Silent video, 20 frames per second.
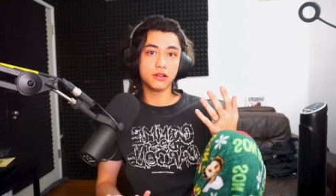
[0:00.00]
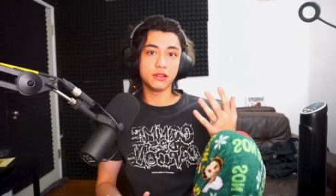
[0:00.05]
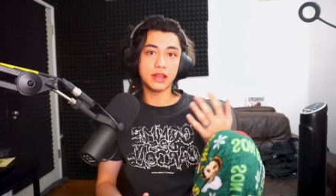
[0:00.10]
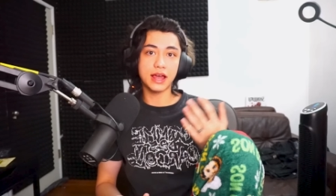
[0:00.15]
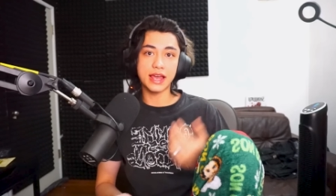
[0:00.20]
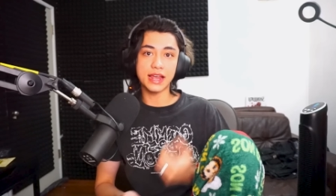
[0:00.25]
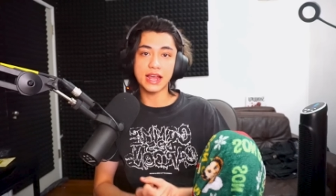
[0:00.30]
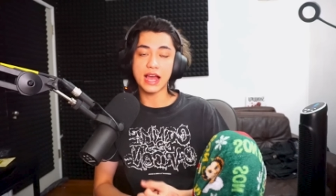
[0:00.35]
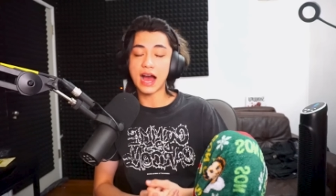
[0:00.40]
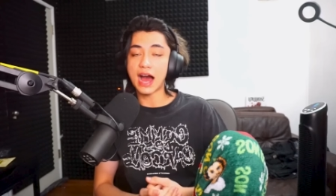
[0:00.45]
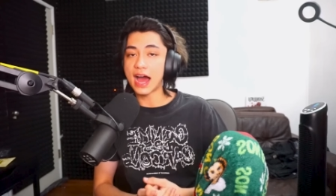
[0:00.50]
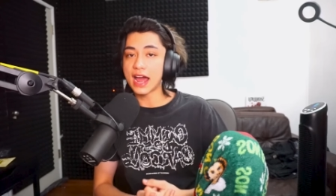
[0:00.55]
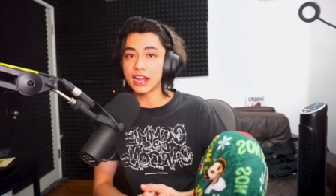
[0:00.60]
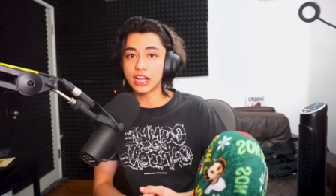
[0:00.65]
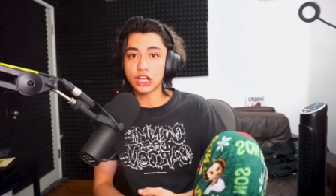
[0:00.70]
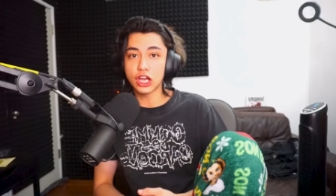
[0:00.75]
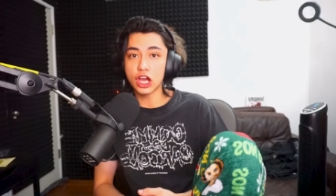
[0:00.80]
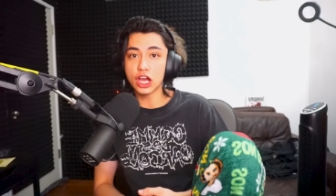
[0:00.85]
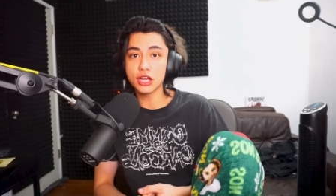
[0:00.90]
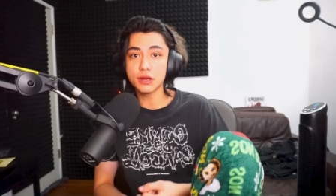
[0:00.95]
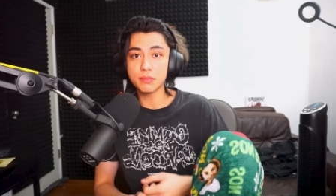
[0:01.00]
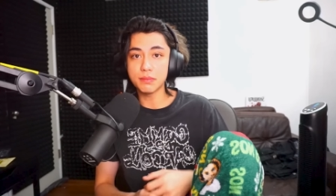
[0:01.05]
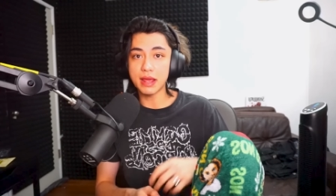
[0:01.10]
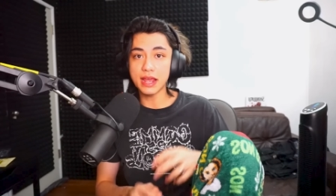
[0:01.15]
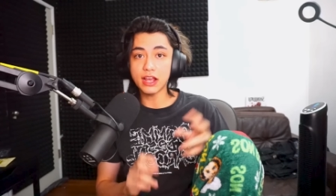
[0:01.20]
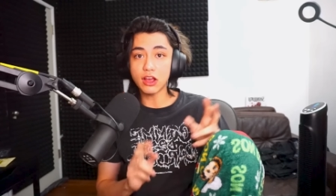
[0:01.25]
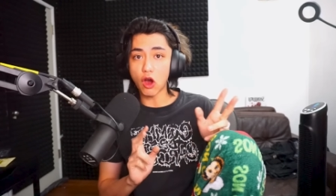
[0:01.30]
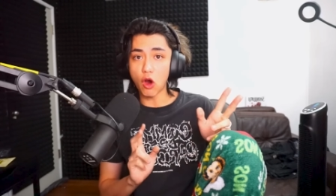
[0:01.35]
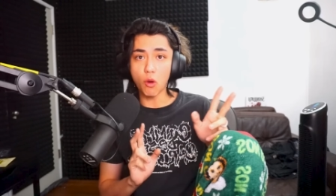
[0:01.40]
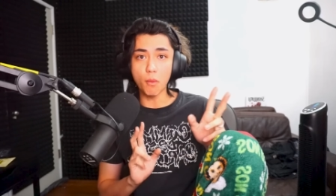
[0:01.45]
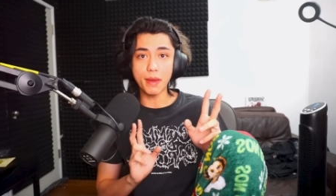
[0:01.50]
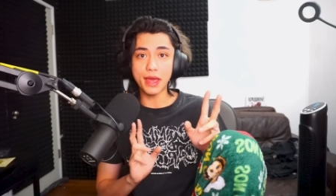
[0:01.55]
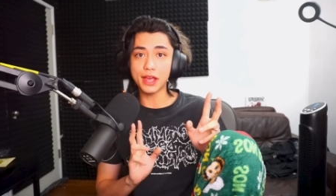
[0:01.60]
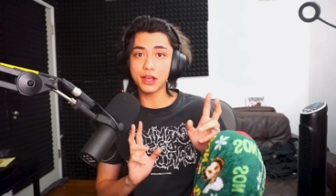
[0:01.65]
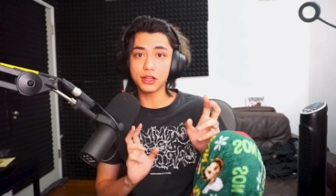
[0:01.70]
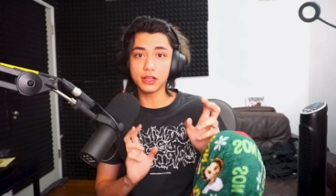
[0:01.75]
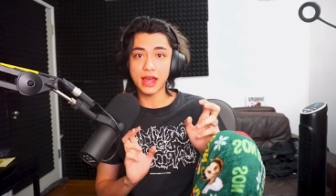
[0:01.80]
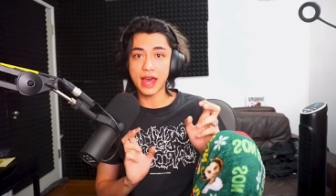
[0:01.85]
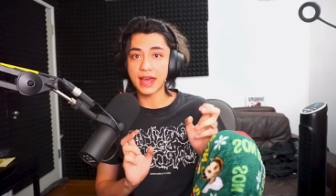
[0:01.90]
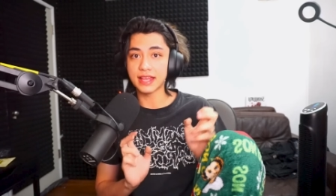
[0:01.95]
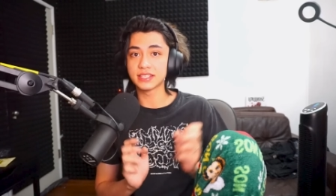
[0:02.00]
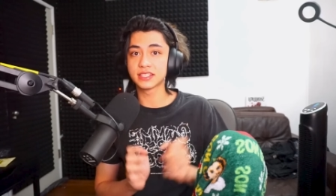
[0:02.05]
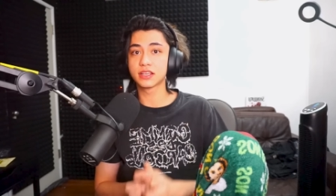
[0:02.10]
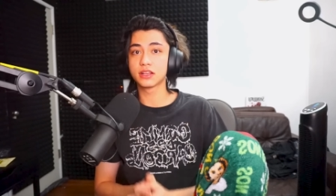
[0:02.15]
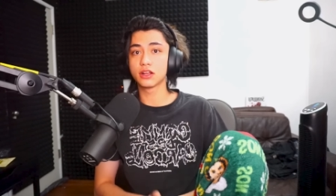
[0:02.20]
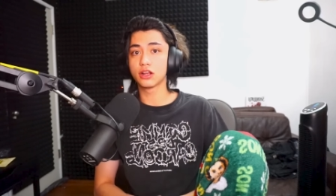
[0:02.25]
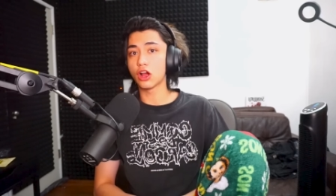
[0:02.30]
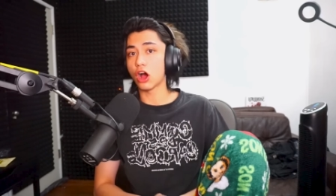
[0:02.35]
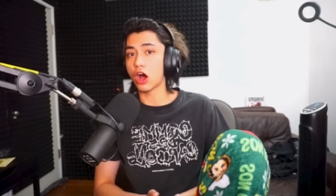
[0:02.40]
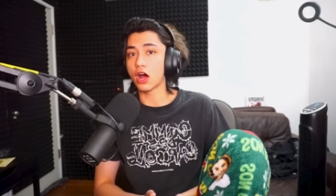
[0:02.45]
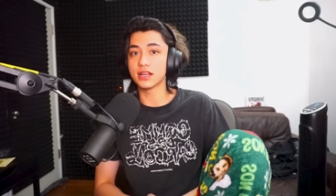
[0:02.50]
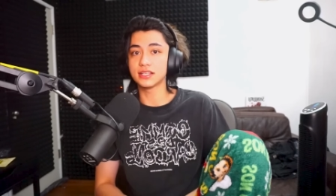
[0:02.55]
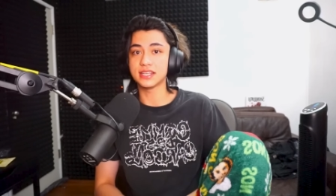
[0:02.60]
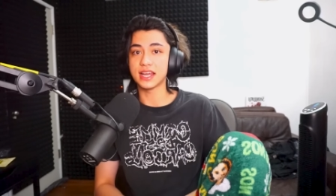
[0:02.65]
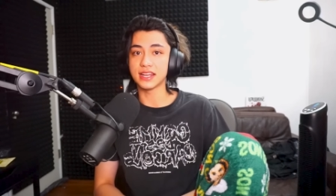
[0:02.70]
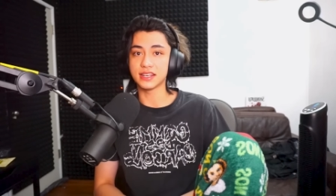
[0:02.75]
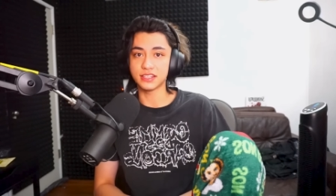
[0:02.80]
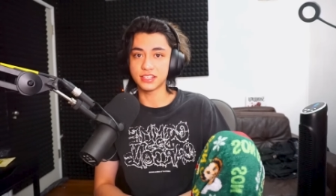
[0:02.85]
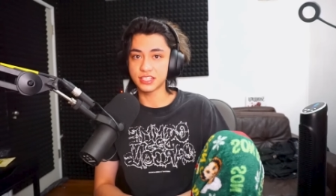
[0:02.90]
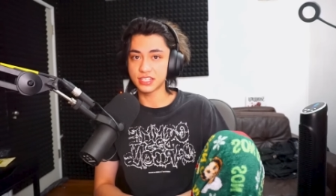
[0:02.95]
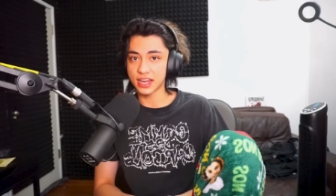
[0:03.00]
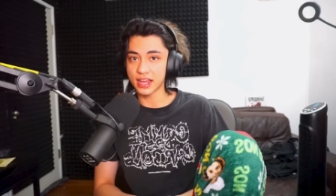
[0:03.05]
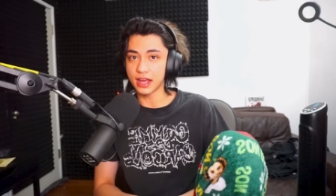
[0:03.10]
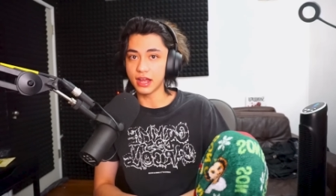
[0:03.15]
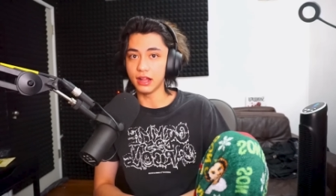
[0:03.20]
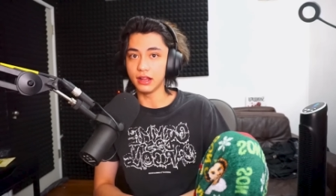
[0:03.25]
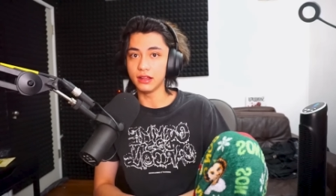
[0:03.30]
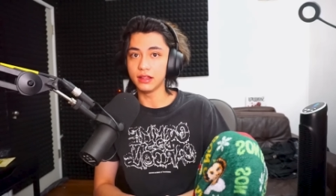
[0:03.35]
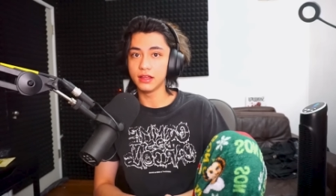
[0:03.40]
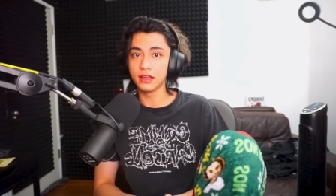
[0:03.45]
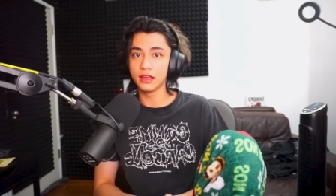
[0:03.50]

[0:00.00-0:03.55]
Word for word: Like, I could make Omegle-esque content still,